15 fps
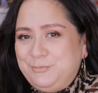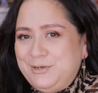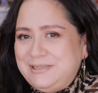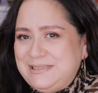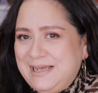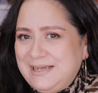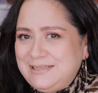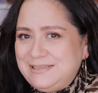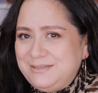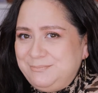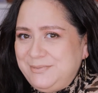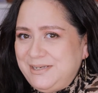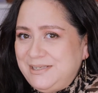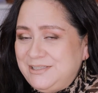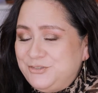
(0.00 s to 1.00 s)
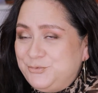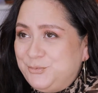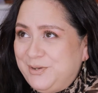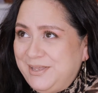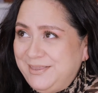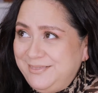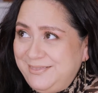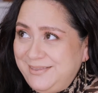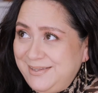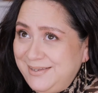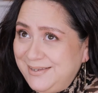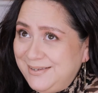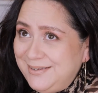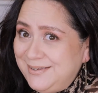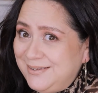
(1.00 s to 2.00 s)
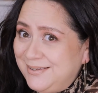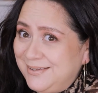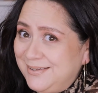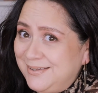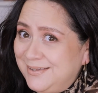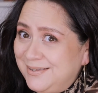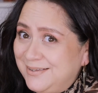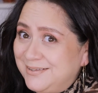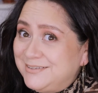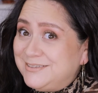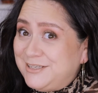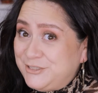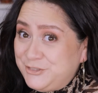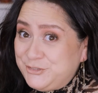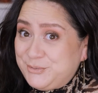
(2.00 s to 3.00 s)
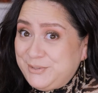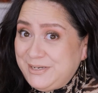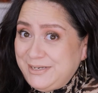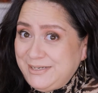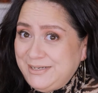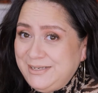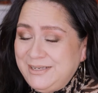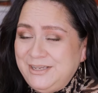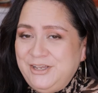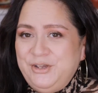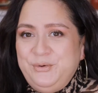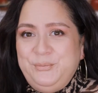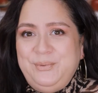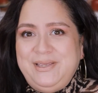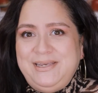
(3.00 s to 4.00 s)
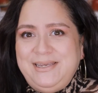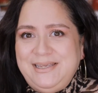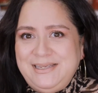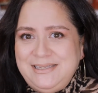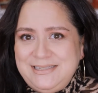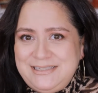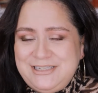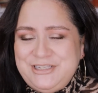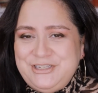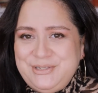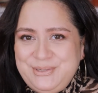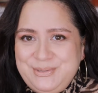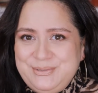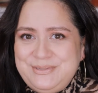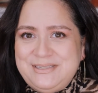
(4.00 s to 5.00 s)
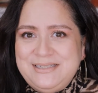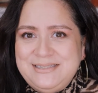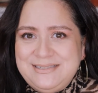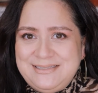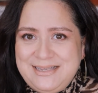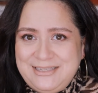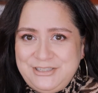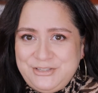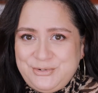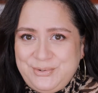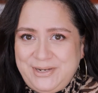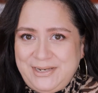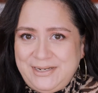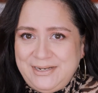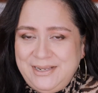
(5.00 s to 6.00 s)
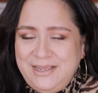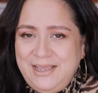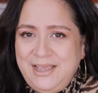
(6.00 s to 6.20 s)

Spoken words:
Protect means one thing: sunscreen. We need to use sunscreen.